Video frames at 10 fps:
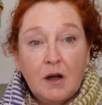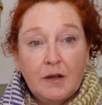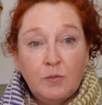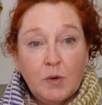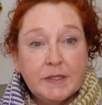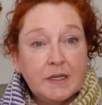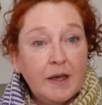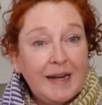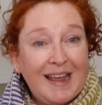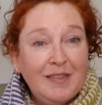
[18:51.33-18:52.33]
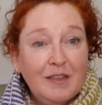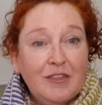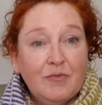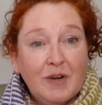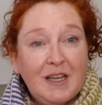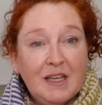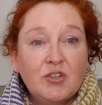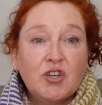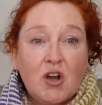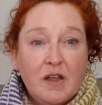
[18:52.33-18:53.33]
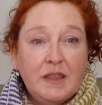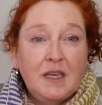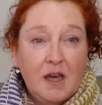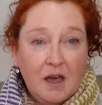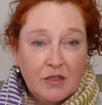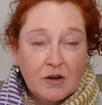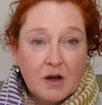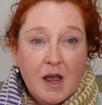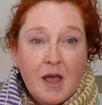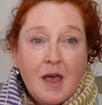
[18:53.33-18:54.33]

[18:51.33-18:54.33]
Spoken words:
on one side and the 3-inch on the other.